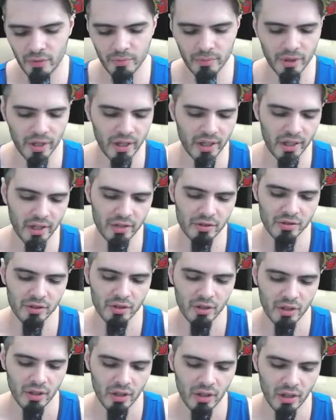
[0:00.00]
but I guess
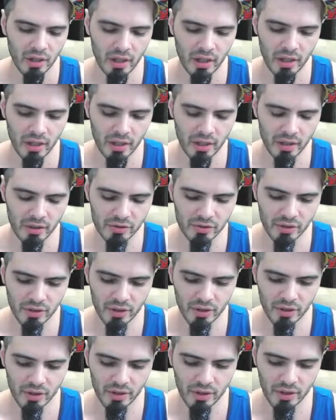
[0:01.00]
gives
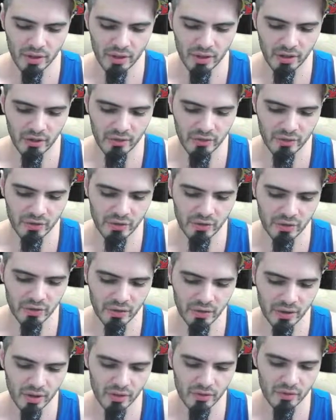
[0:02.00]
a
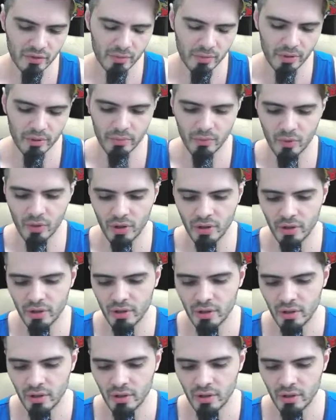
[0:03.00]
bit more